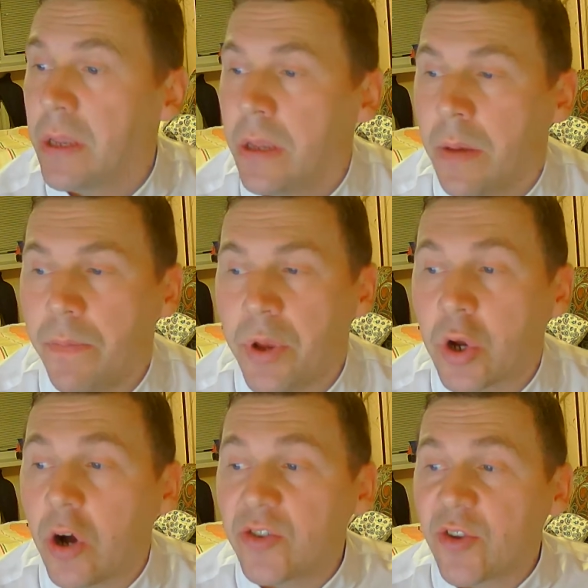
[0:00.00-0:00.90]

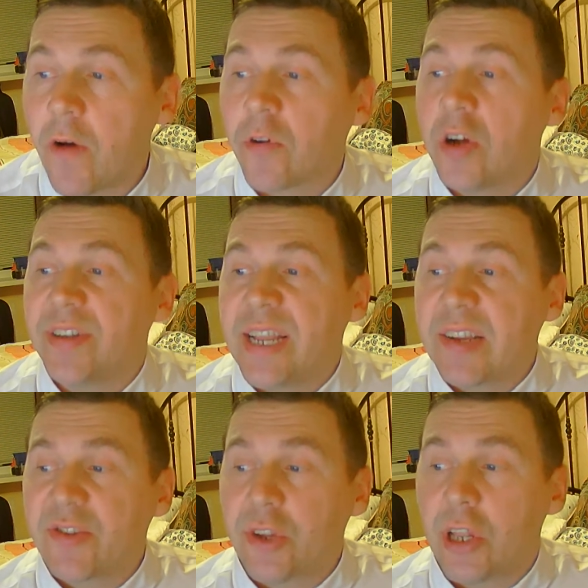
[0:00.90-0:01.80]
because of
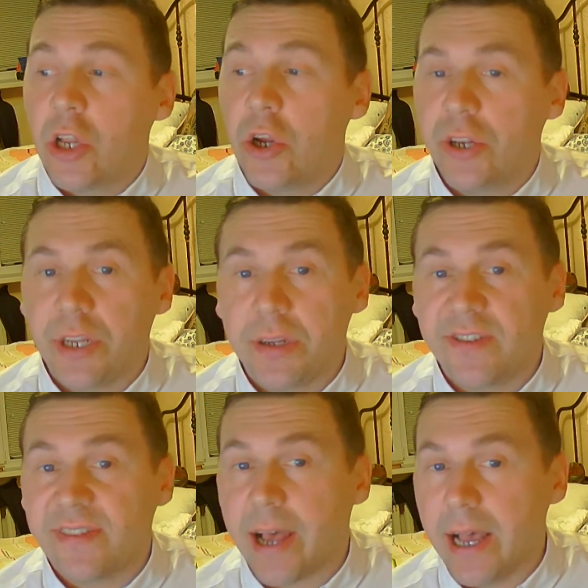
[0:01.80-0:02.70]
contextual learning
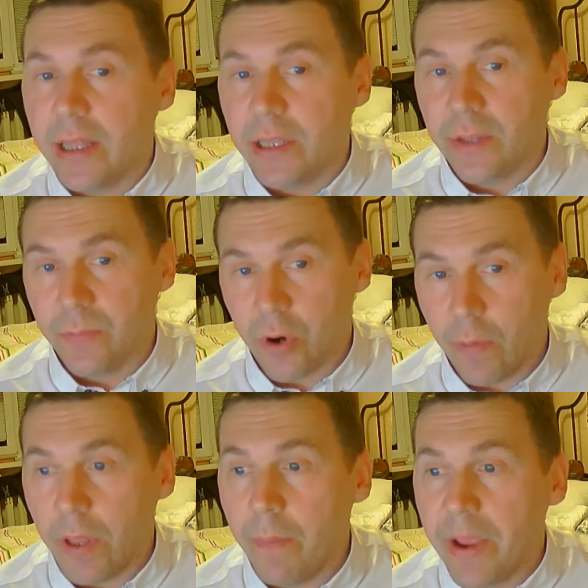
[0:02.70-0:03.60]
style in
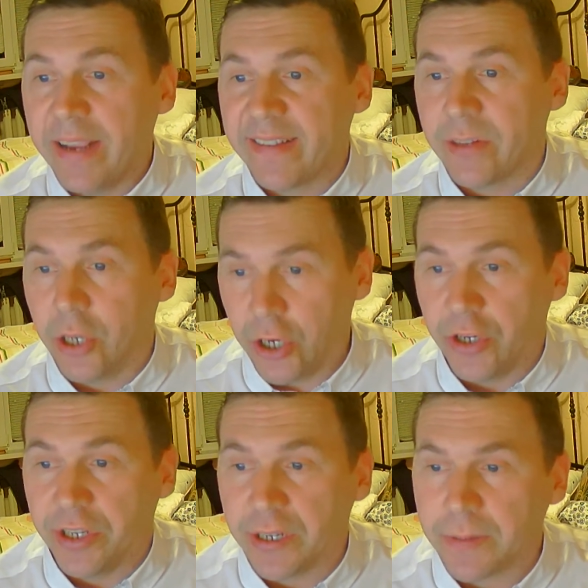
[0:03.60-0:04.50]
problem-based
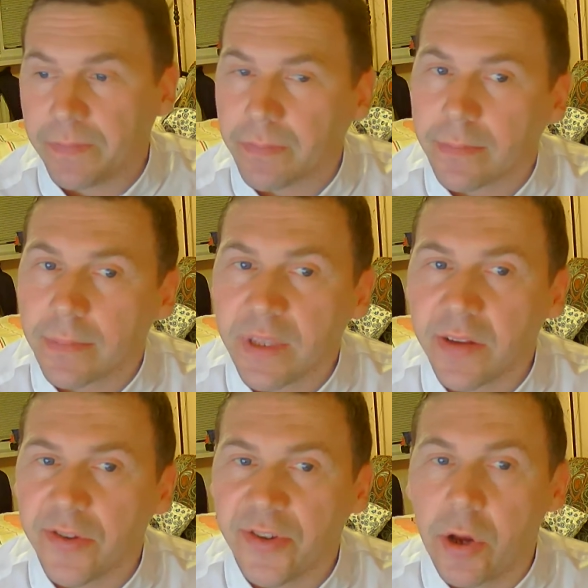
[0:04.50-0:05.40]
learning.
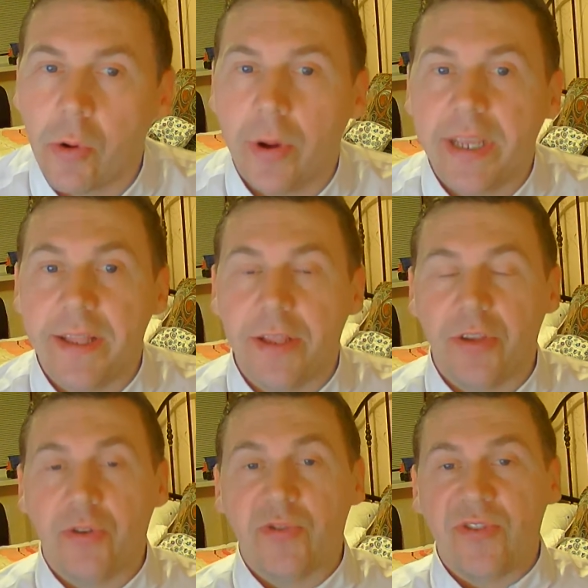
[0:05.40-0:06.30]
So
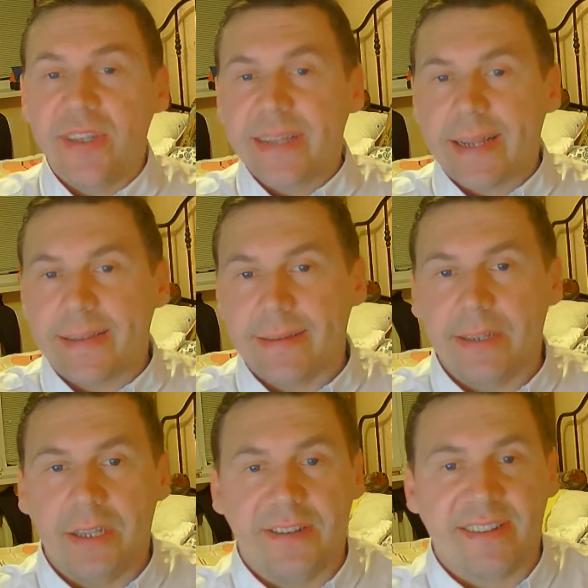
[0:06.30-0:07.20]
you see that
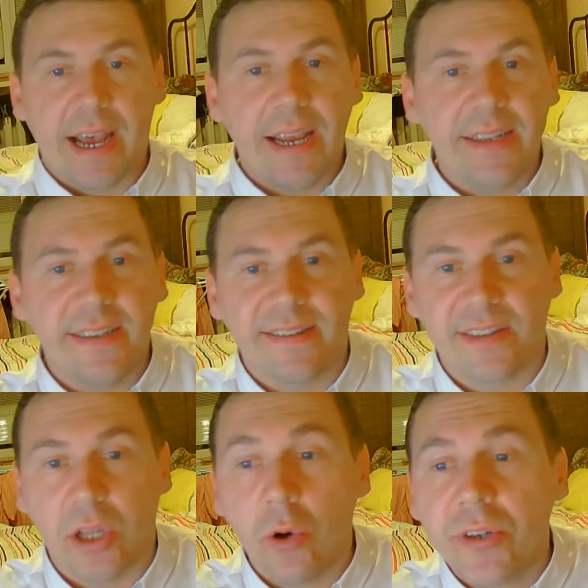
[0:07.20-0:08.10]
the scientists
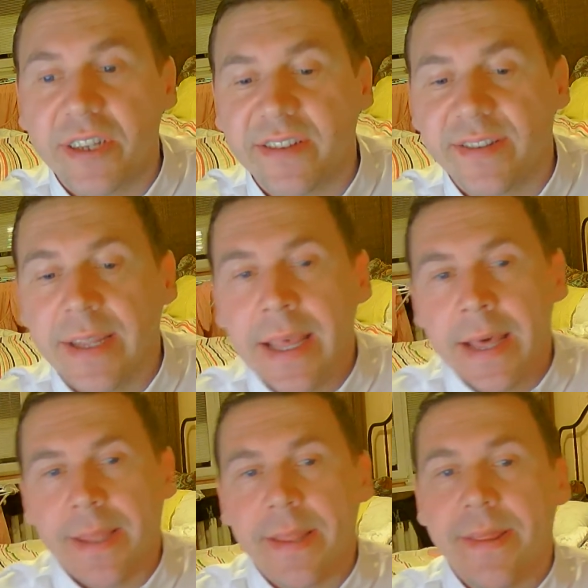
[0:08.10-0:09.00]
noticed
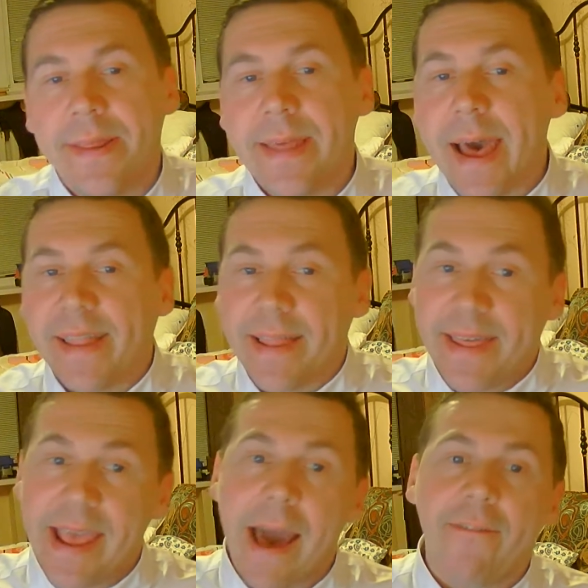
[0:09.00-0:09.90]
that
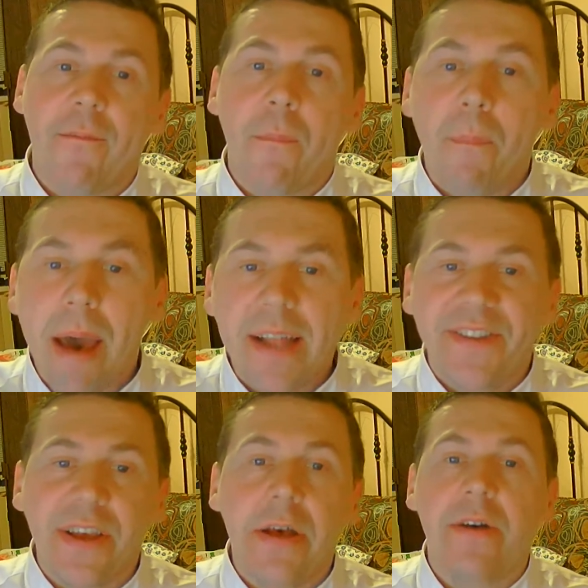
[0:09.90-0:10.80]
they have
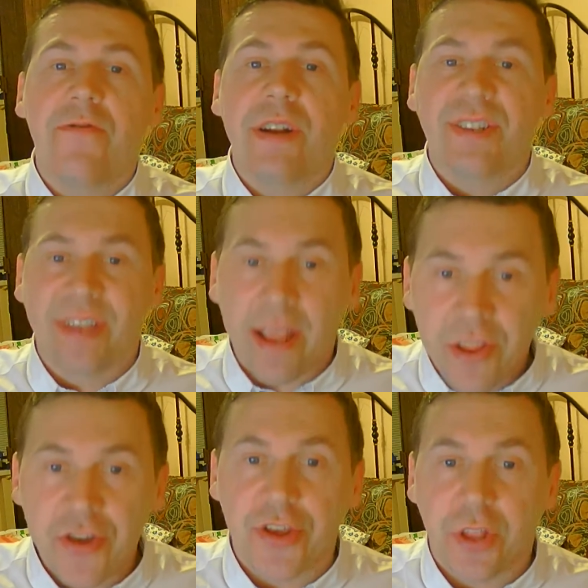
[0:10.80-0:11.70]
better
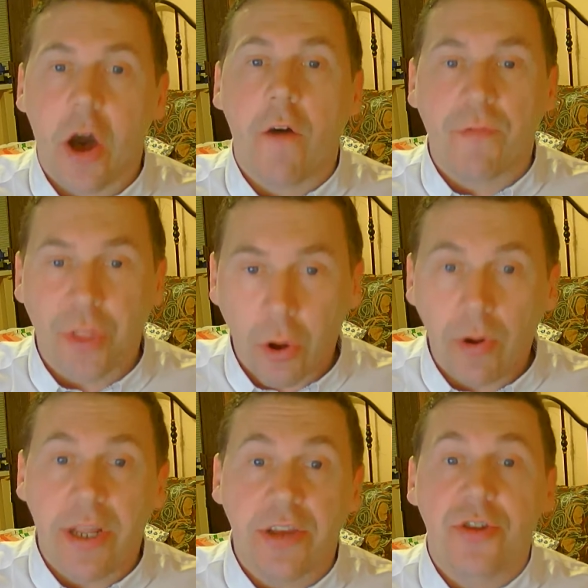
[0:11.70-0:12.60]
retention of
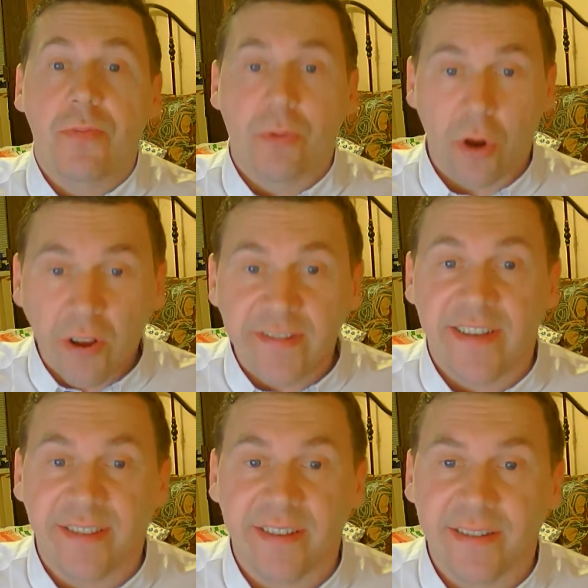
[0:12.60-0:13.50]
knowledge
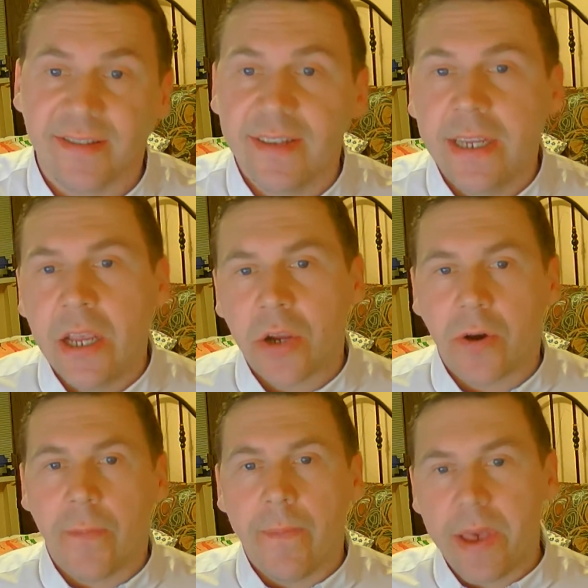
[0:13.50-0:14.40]
processes
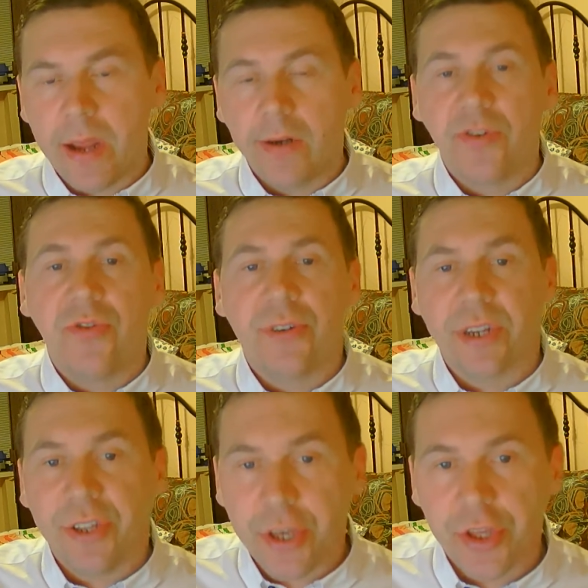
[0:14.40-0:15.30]
comparing to
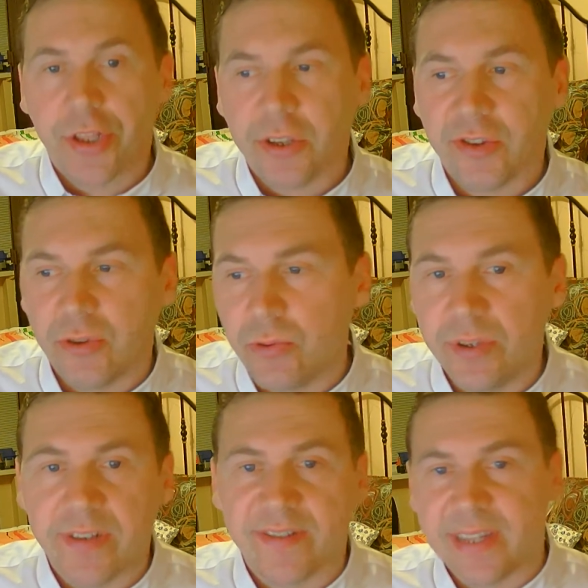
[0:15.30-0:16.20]
traditional
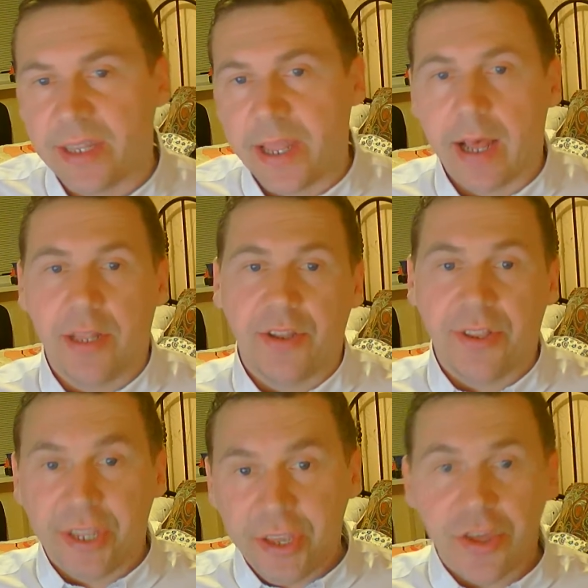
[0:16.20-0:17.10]
students that are
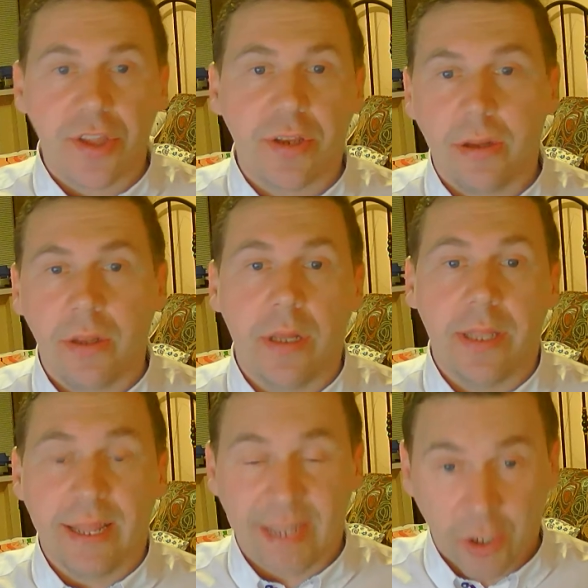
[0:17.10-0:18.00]

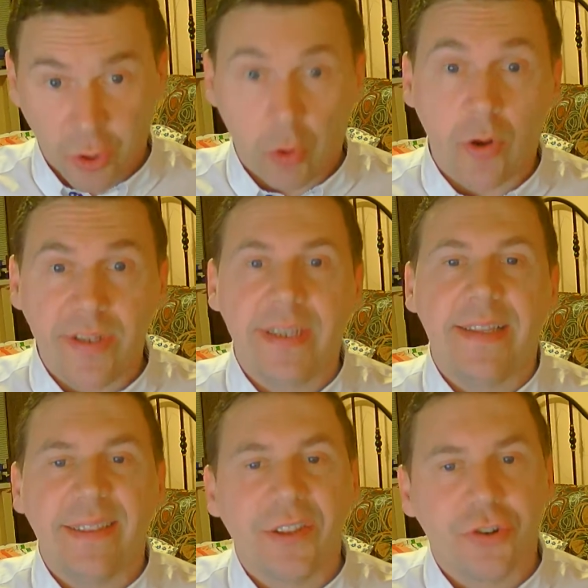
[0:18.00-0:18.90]
taught
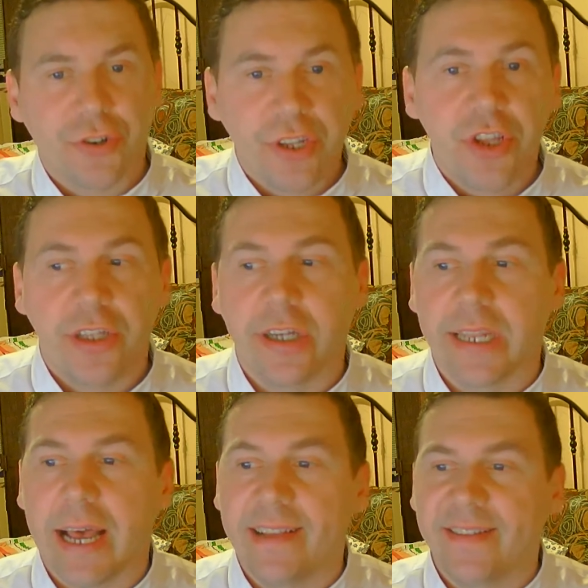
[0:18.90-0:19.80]
in the traditional
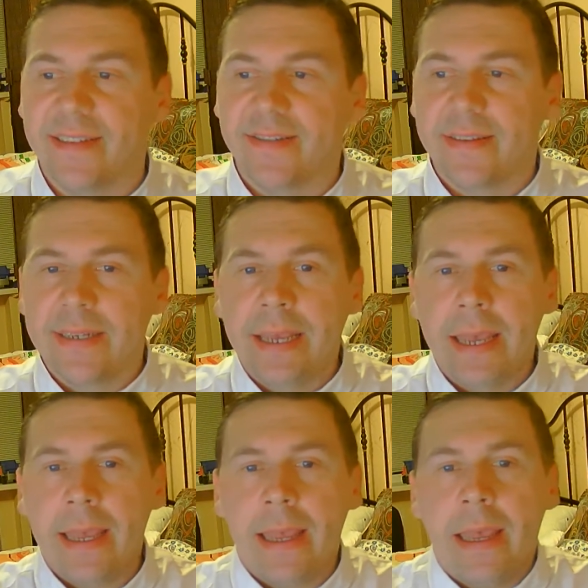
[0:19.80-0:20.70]
classes.
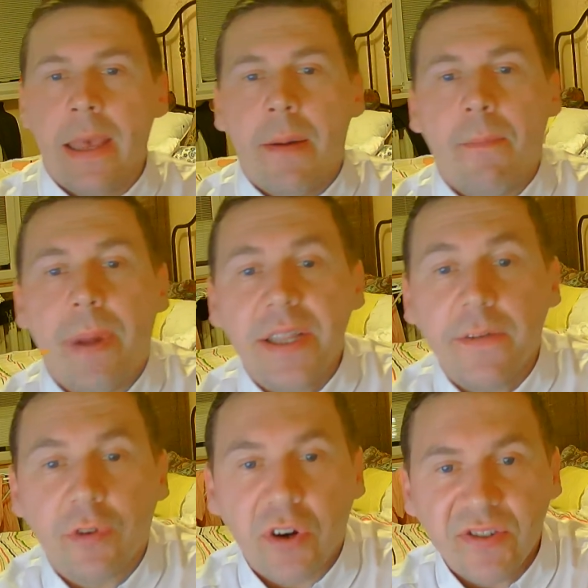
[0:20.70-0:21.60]
But
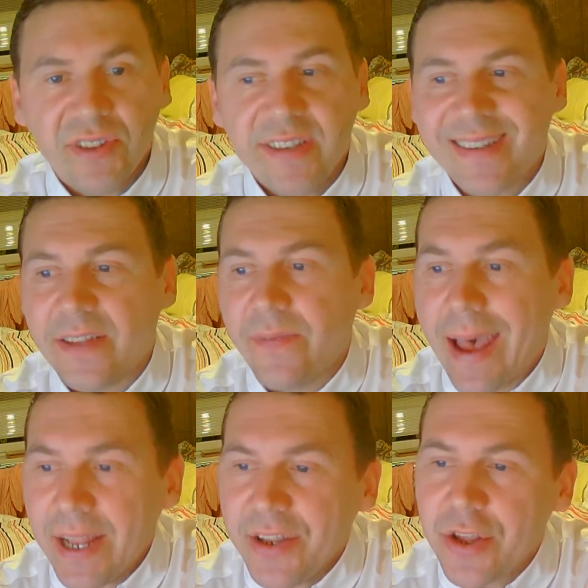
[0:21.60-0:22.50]
of course,
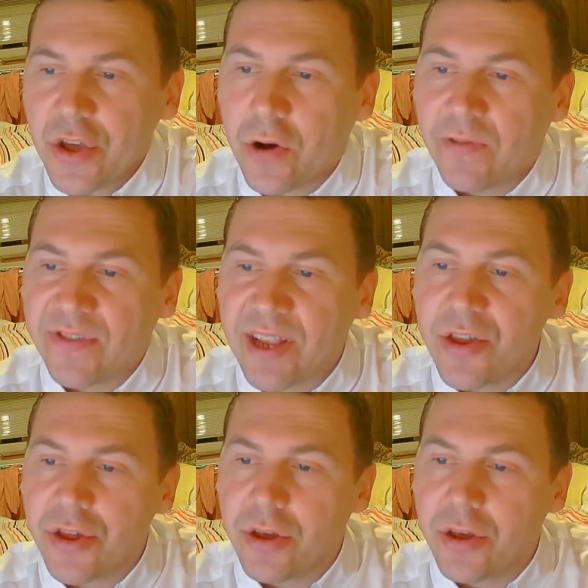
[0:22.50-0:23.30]
disadvantage of such